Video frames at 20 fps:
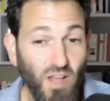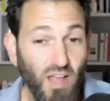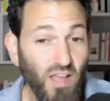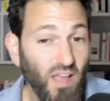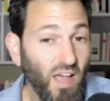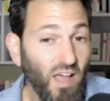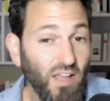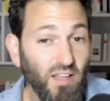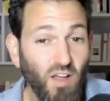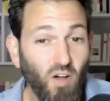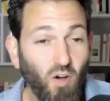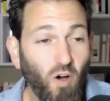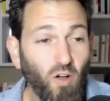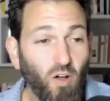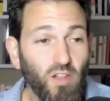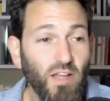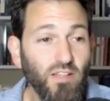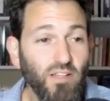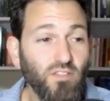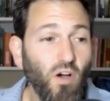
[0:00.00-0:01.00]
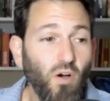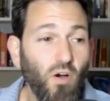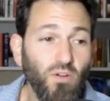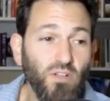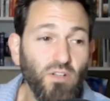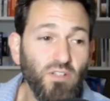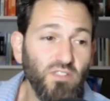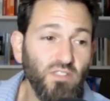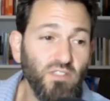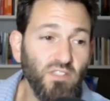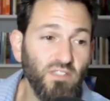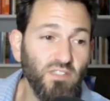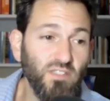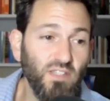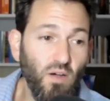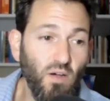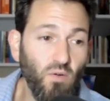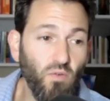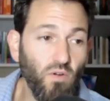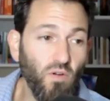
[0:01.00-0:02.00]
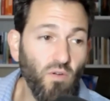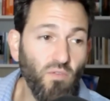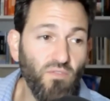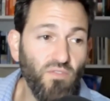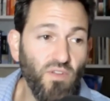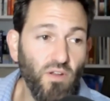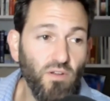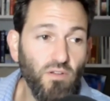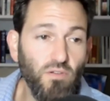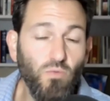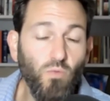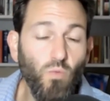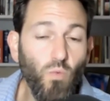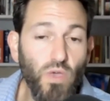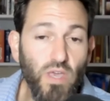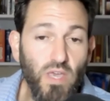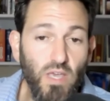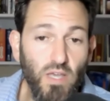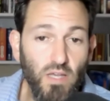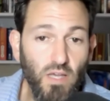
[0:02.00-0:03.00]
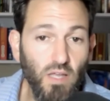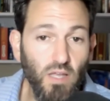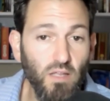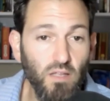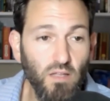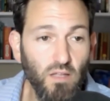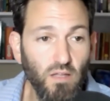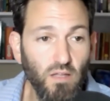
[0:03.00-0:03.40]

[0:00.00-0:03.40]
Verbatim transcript: I all I know is that we're a very weak